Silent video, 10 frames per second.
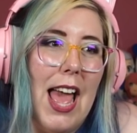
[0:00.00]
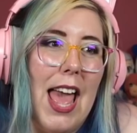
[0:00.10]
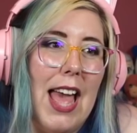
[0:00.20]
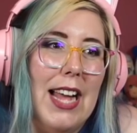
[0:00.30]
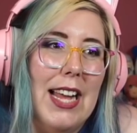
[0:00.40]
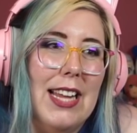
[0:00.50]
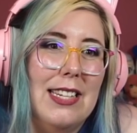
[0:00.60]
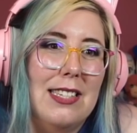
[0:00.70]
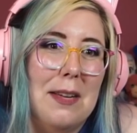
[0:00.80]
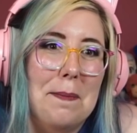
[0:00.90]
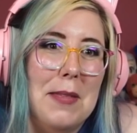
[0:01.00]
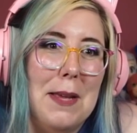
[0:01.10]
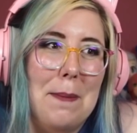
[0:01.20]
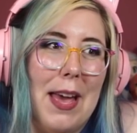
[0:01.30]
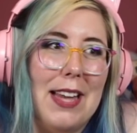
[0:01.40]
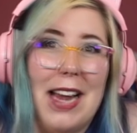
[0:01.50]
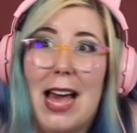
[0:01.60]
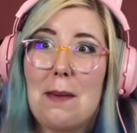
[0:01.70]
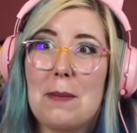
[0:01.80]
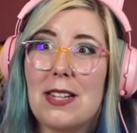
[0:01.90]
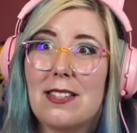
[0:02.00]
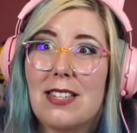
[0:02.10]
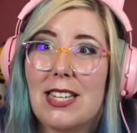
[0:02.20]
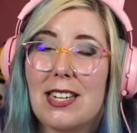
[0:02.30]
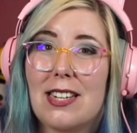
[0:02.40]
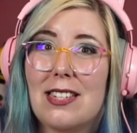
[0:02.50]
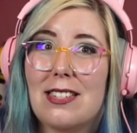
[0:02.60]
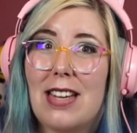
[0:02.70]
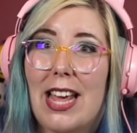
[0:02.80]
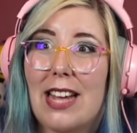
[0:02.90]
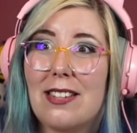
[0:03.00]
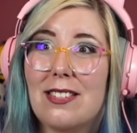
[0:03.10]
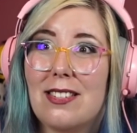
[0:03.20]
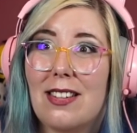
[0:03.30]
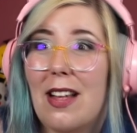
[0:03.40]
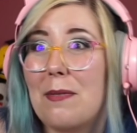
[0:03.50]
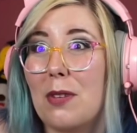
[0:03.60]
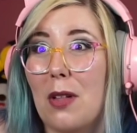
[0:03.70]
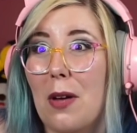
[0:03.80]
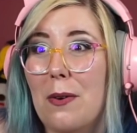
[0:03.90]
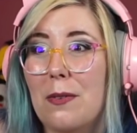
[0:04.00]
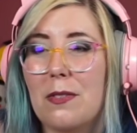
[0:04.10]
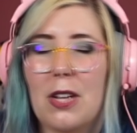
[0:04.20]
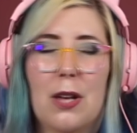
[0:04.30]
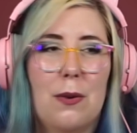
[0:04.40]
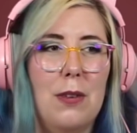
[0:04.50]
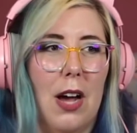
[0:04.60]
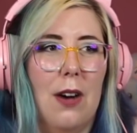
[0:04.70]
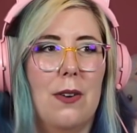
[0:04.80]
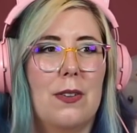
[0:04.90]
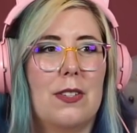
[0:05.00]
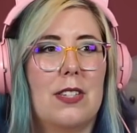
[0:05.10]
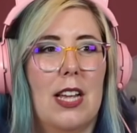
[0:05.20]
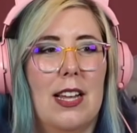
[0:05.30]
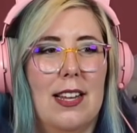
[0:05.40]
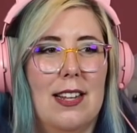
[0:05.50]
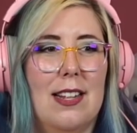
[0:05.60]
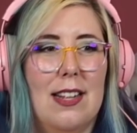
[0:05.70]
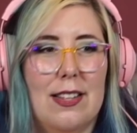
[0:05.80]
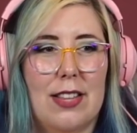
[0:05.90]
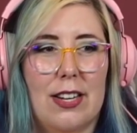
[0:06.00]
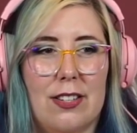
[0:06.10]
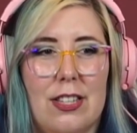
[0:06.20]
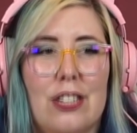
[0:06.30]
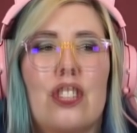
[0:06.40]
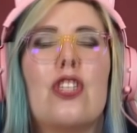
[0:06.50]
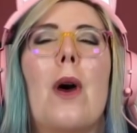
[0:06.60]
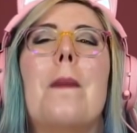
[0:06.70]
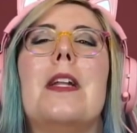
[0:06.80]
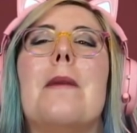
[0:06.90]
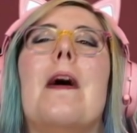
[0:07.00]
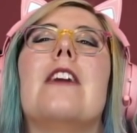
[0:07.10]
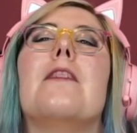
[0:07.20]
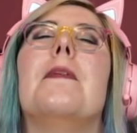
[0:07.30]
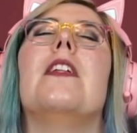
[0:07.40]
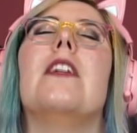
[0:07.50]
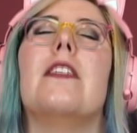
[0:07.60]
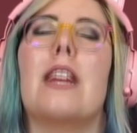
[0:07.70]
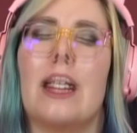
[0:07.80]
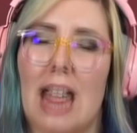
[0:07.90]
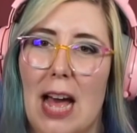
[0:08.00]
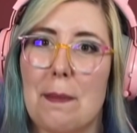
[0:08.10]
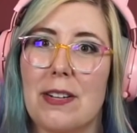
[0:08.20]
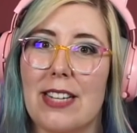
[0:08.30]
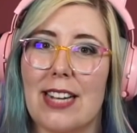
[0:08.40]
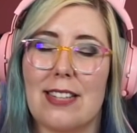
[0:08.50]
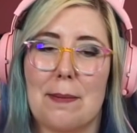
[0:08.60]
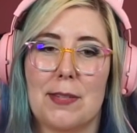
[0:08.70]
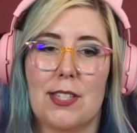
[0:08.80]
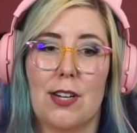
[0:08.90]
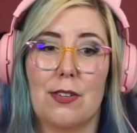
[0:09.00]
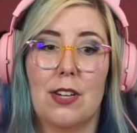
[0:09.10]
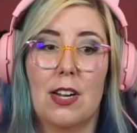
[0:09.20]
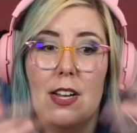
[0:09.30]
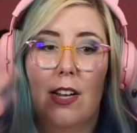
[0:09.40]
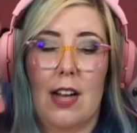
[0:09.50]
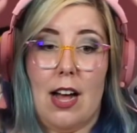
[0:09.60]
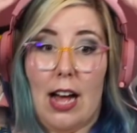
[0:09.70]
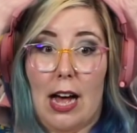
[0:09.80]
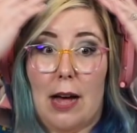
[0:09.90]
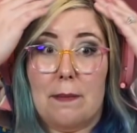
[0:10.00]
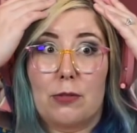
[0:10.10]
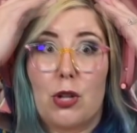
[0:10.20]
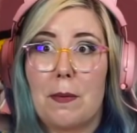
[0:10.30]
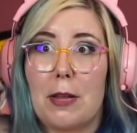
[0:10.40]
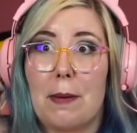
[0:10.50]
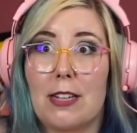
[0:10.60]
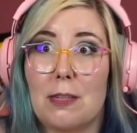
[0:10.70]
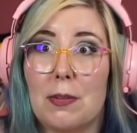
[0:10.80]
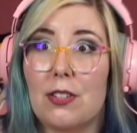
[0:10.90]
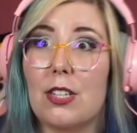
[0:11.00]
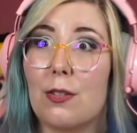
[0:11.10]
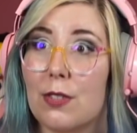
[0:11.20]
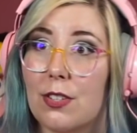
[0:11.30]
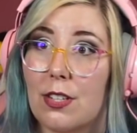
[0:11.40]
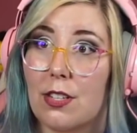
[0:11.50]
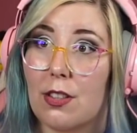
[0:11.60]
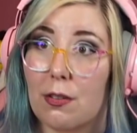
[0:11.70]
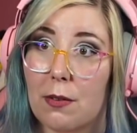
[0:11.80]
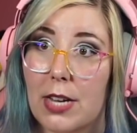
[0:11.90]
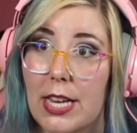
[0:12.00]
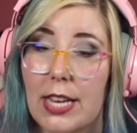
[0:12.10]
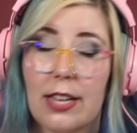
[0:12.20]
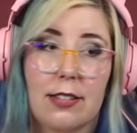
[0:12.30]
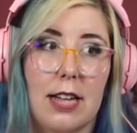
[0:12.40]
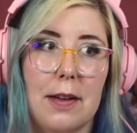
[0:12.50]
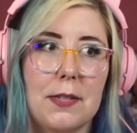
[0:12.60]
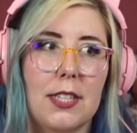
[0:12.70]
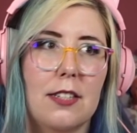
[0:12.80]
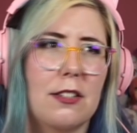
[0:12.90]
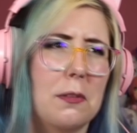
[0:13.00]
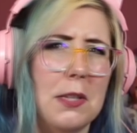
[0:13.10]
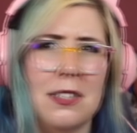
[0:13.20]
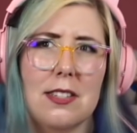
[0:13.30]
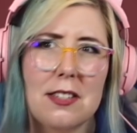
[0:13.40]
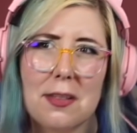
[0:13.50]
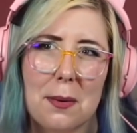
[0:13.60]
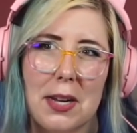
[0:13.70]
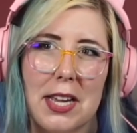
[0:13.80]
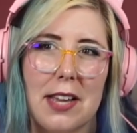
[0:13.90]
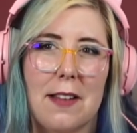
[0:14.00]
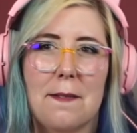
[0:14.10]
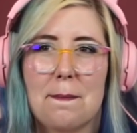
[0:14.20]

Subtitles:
And something bad happens here and Anne's left alone. Who knows? There's so many possibilities that can happen in the next episode. So many possibilities for season 3, because obviously there's going to be a season 3.